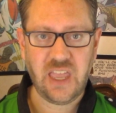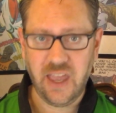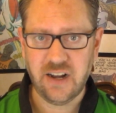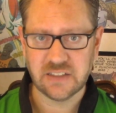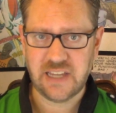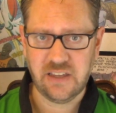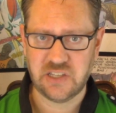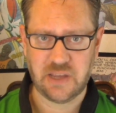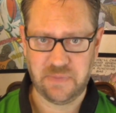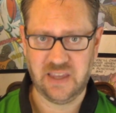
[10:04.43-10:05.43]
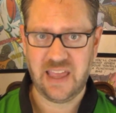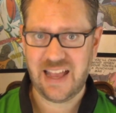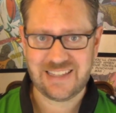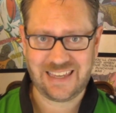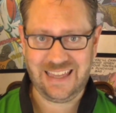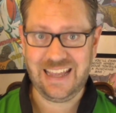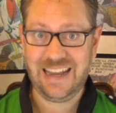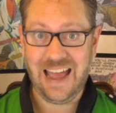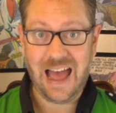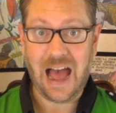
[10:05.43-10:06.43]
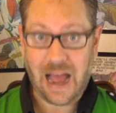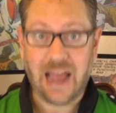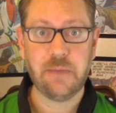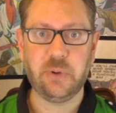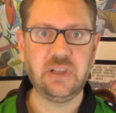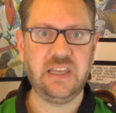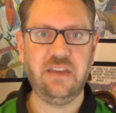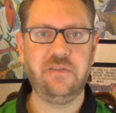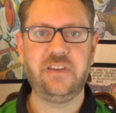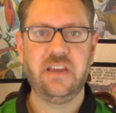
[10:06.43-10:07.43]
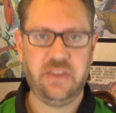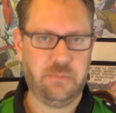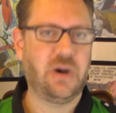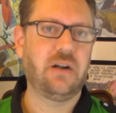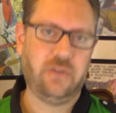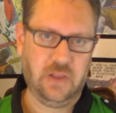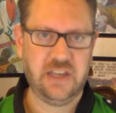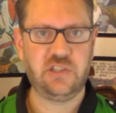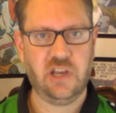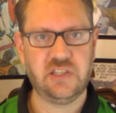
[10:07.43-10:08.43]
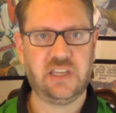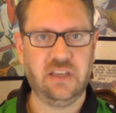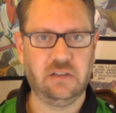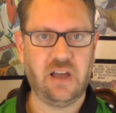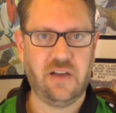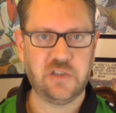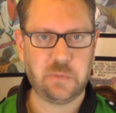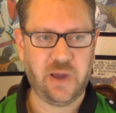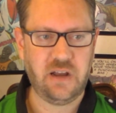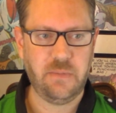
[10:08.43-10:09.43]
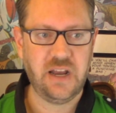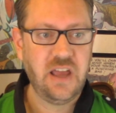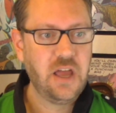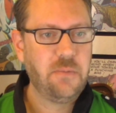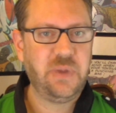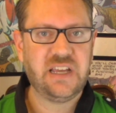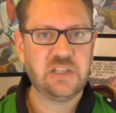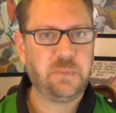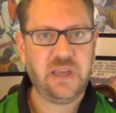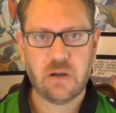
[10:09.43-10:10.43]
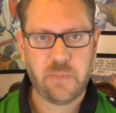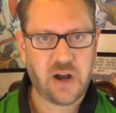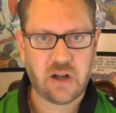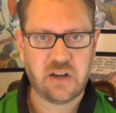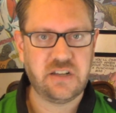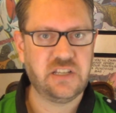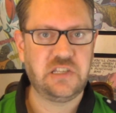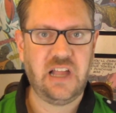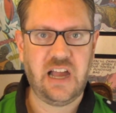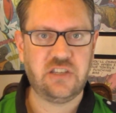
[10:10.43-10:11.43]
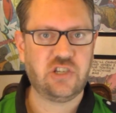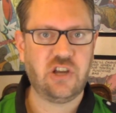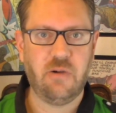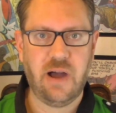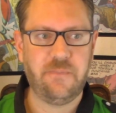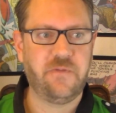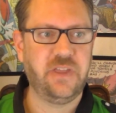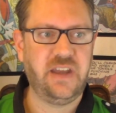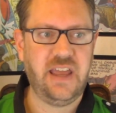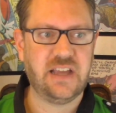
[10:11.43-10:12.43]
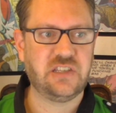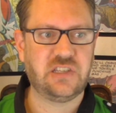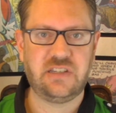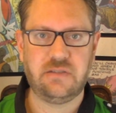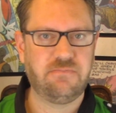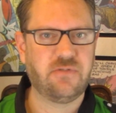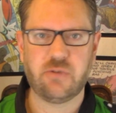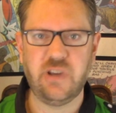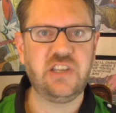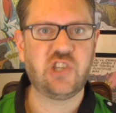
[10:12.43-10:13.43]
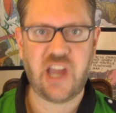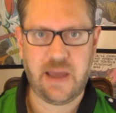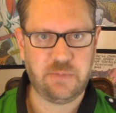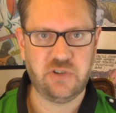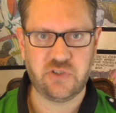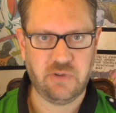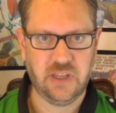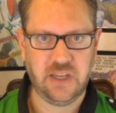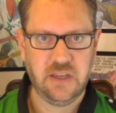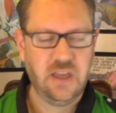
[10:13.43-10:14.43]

And I'll tell you something, as a kid, I believed that Marvel had just killed off Spider-Man, because Peter Parker does not show up for the next 3 chapters, really.